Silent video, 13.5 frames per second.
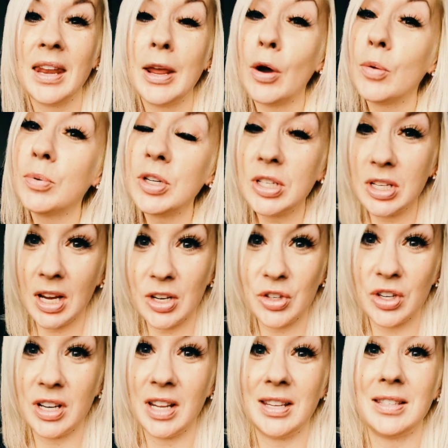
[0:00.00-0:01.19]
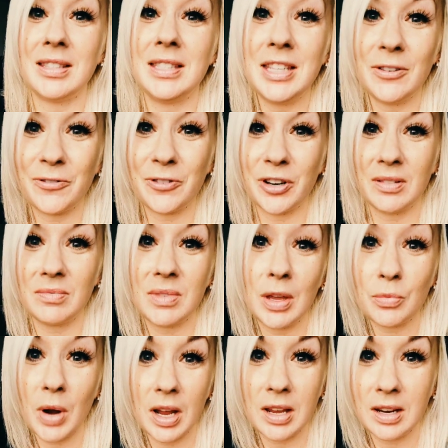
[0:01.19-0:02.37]
Now, appreciation is different than
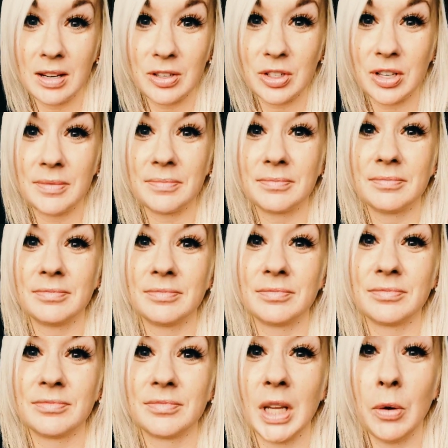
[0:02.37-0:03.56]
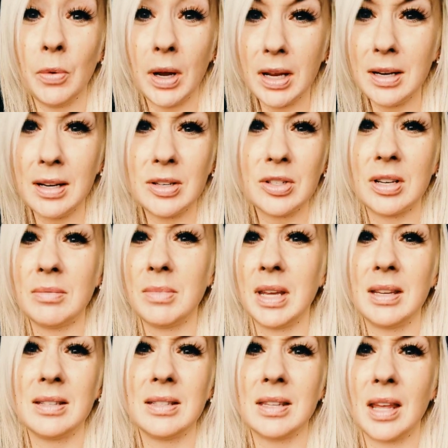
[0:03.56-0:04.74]
recognition. Recognition
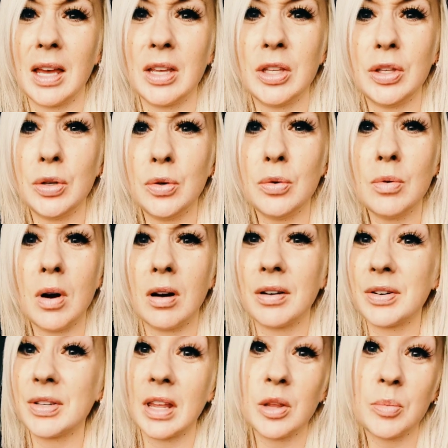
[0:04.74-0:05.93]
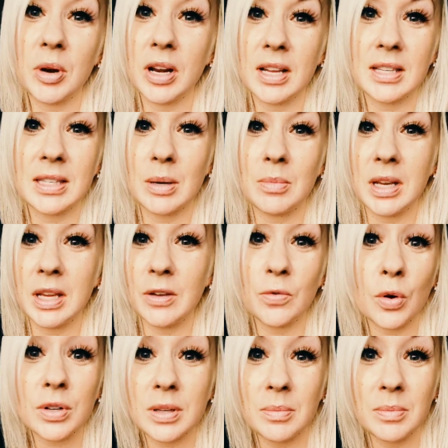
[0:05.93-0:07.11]
means that you are celebrating somebody
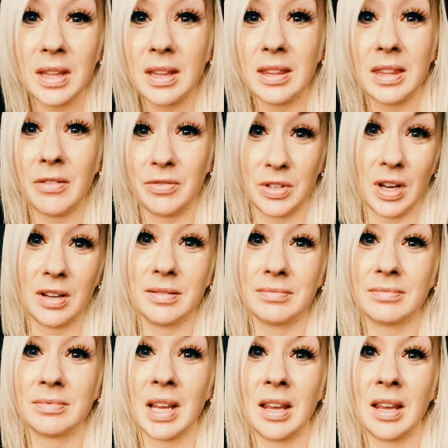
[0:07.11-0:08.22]
for something that they've done.